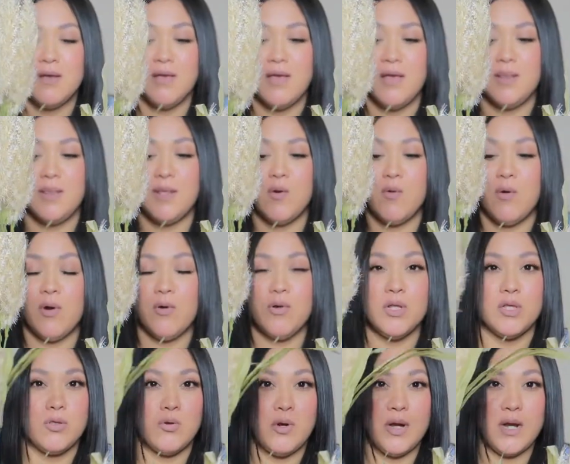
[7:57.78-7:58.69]
and they were
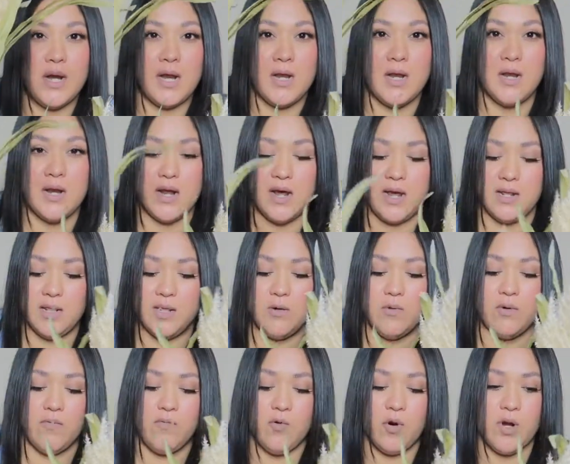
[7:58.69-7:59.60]
only $3.99.
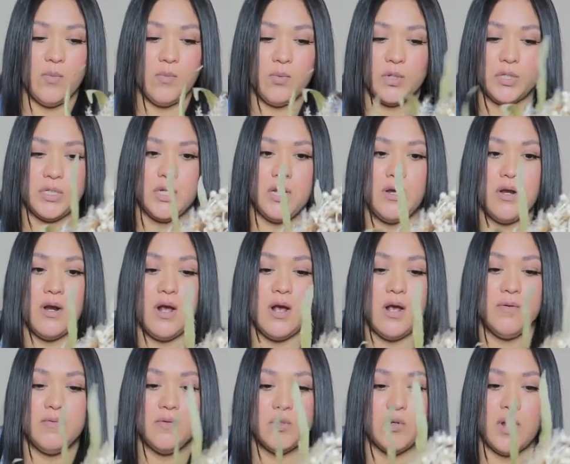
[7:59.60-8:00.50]
they were 40%
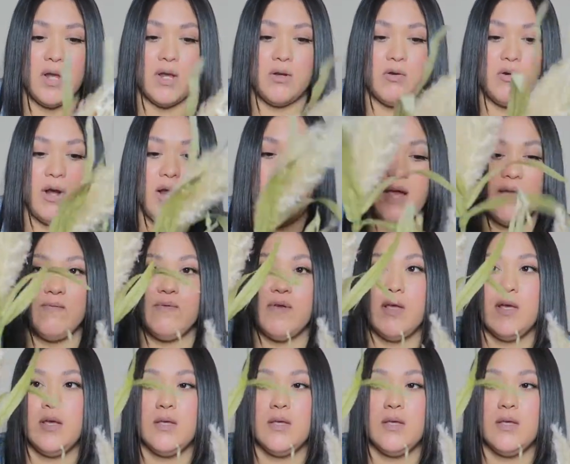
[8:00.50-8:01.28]
off, so I grabbed